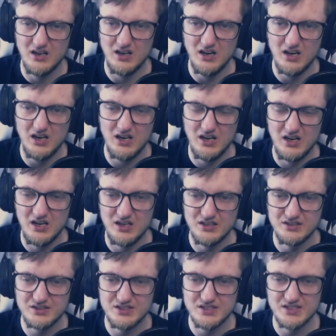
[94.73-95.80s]

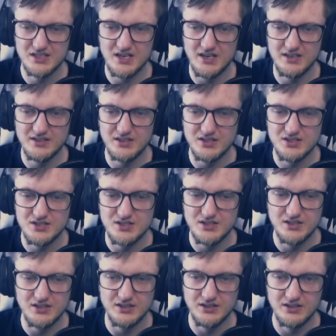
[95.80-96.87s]
It's kinda
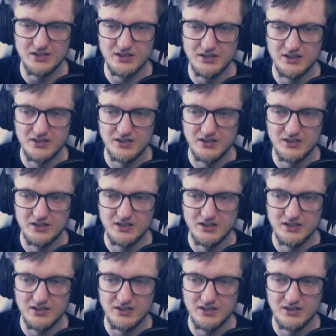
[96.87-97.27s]
shitty.